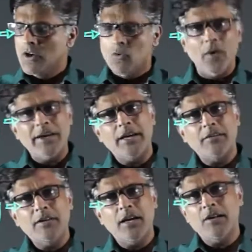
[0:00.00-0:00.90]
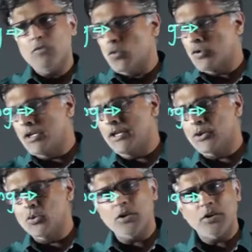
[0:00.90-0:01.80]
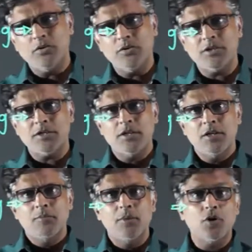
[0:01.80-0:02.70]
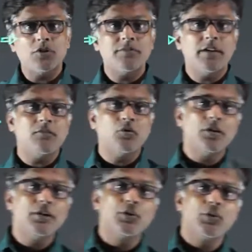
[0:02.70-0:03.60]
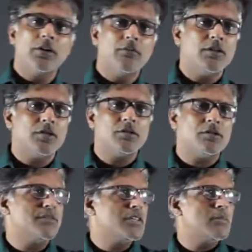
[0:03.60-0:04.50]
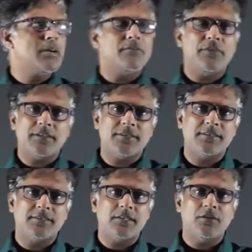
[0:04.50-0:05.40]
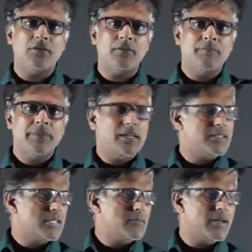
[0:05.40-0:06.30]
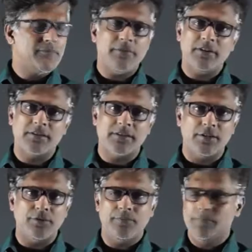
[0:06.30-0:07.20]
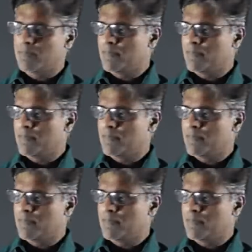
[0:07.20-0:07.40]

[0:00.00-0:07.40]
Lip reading: Why can we have only 2 unknowns? Because we have only 2 equations of sigma fx is 0 and sigma fy is 0.